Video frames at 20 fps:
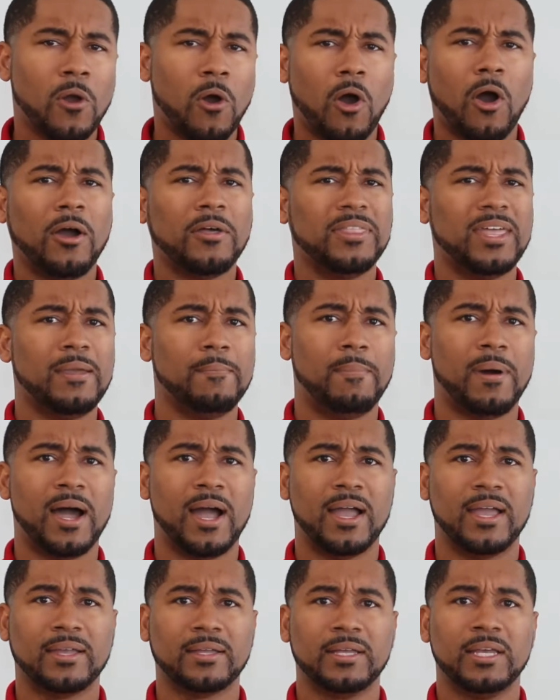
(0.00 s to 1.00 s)
Are they
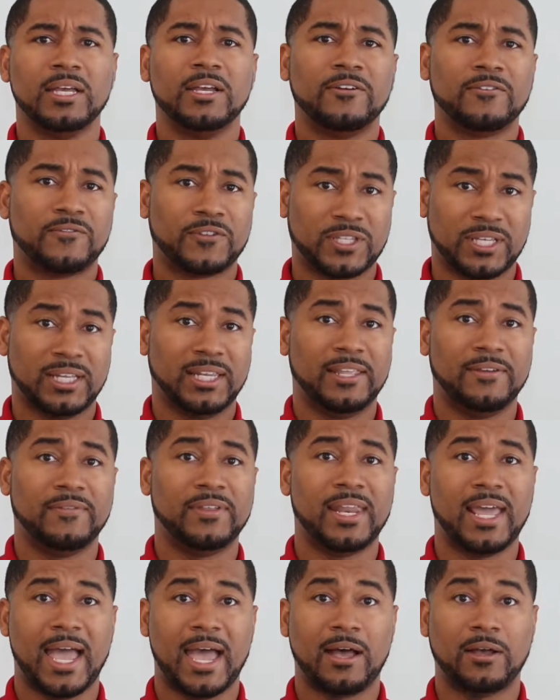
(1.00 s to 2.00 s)
buying to live
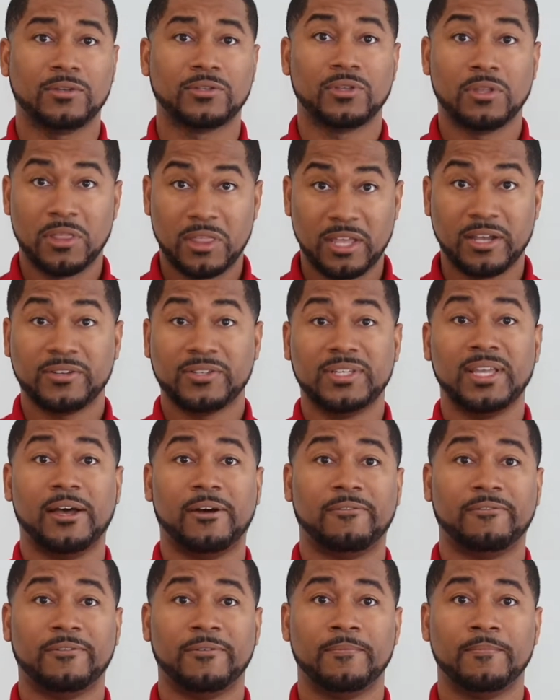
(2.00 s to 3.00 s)
in the house
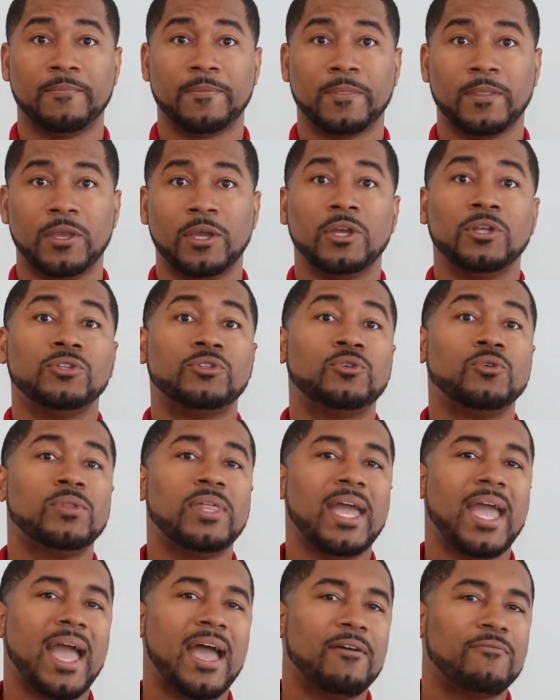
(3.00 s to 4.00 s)
themselves? Do
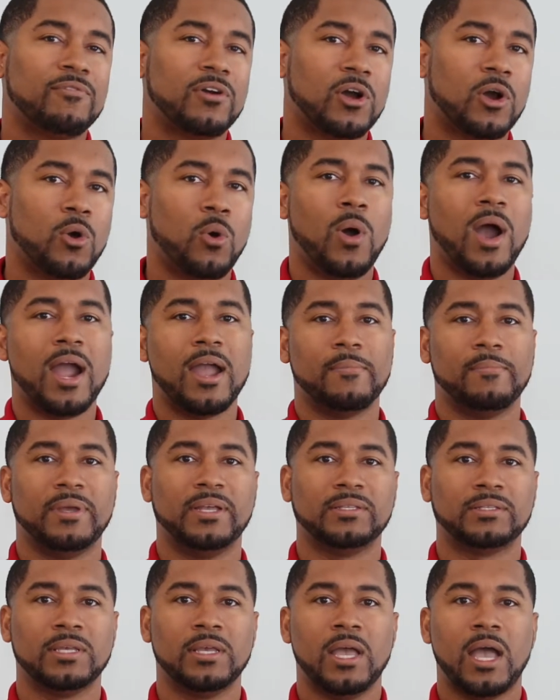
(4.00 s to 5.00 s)
they have
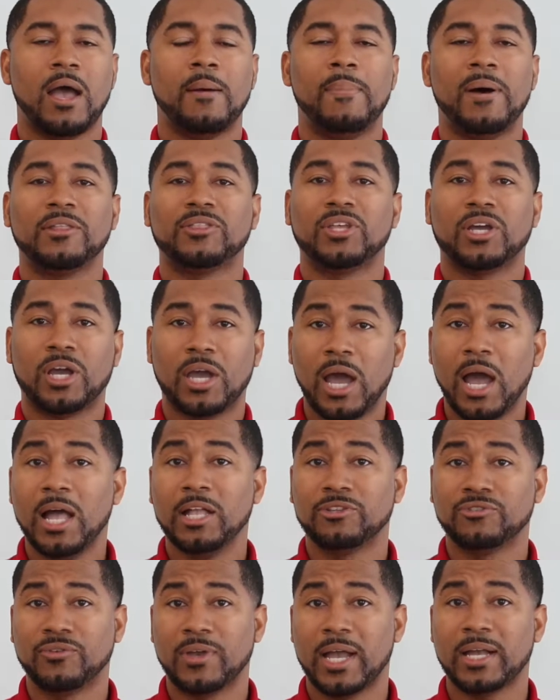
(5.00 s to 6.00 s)
requirements about the
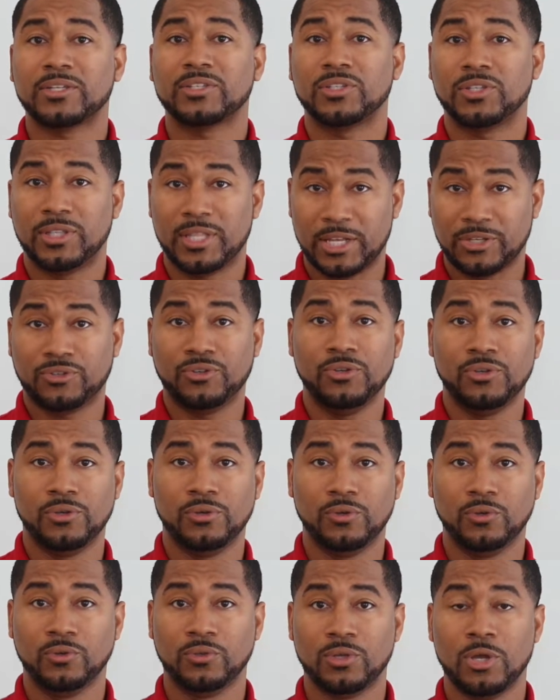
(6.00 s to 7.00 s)
contracts that you
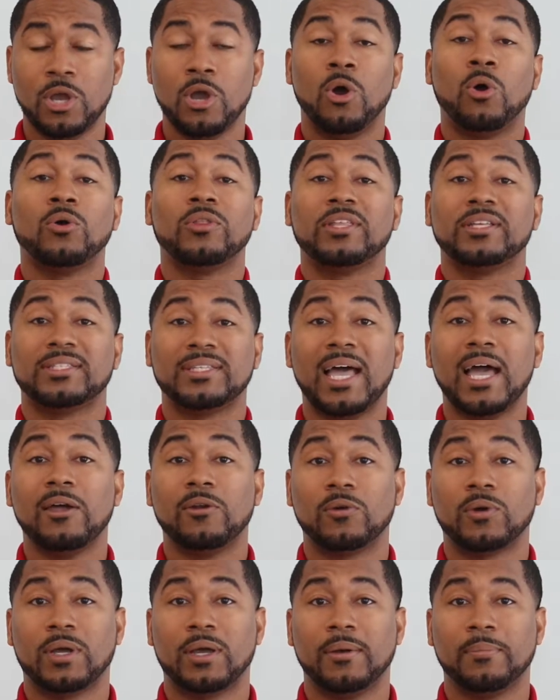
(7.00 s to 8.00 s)
use or the
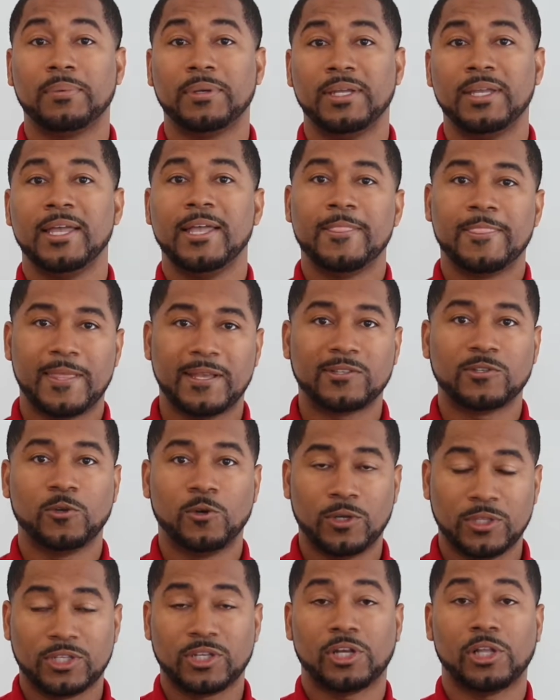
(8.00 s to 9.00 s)
title company that's
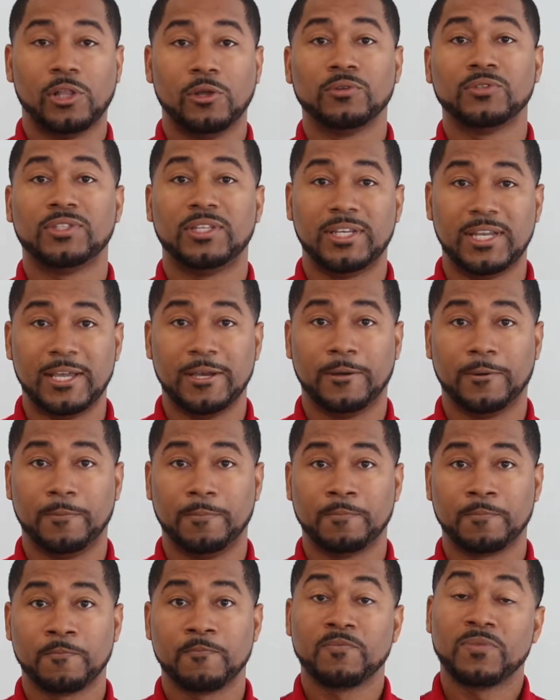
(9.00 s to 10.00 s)
going to close the deal?
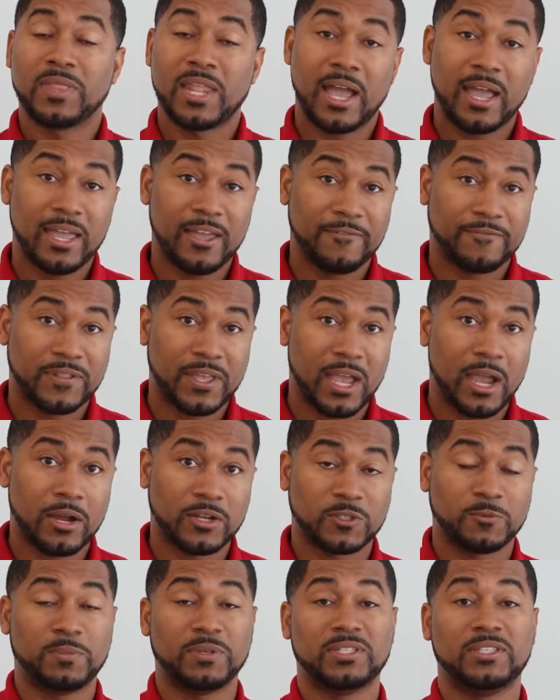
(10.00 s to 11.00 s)
Now, if they
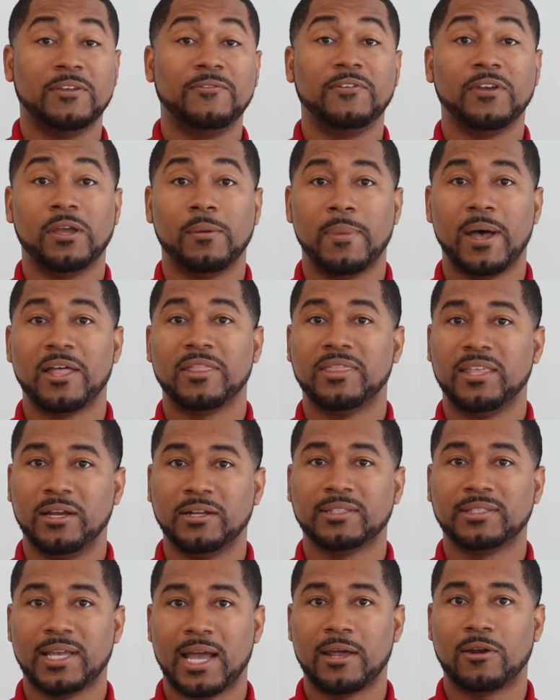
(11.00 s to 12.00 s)
are specific about
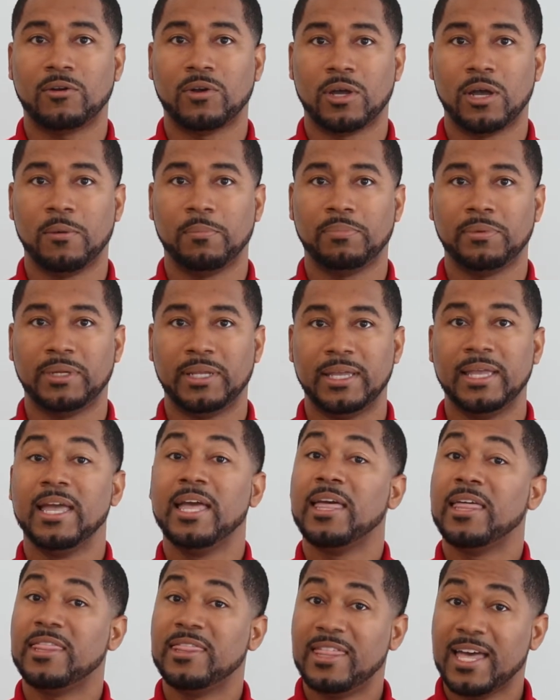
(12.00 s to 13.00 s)
their title company,
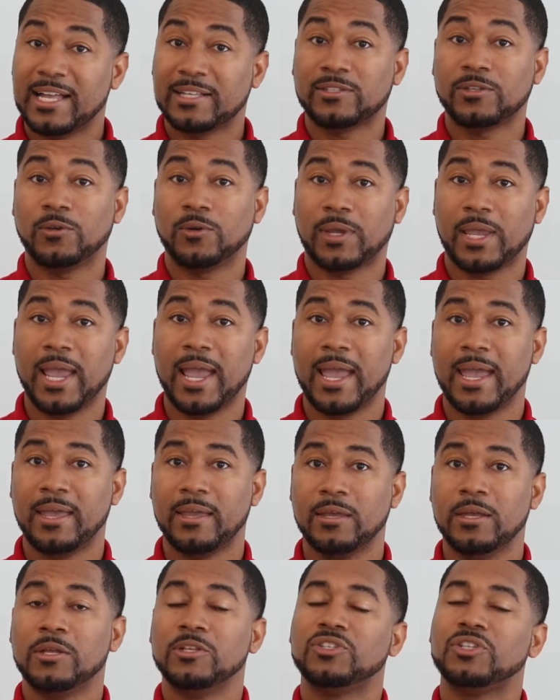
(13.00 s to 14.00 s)
that's
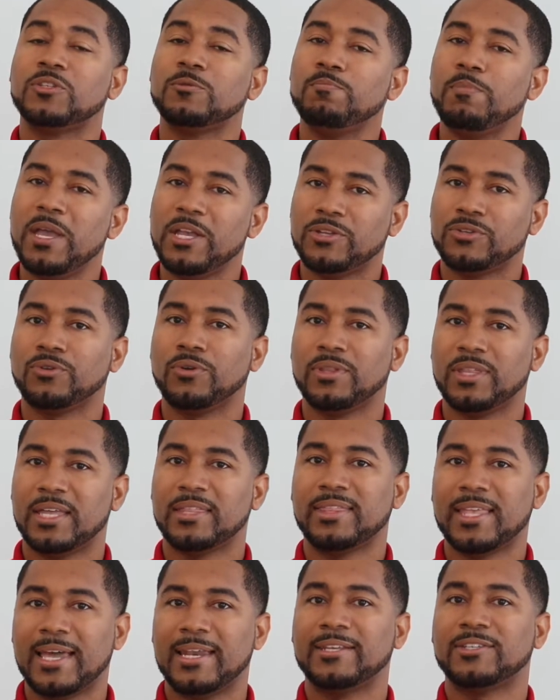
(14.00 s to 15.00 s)
okay. Just make sure
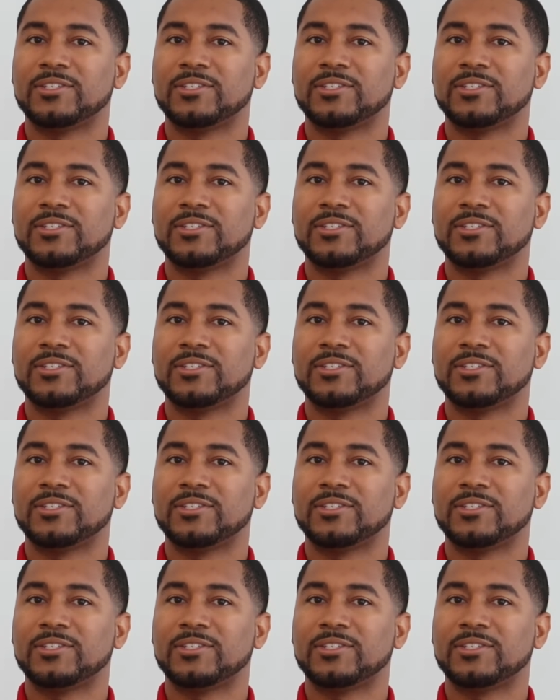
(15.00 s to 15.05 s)
that that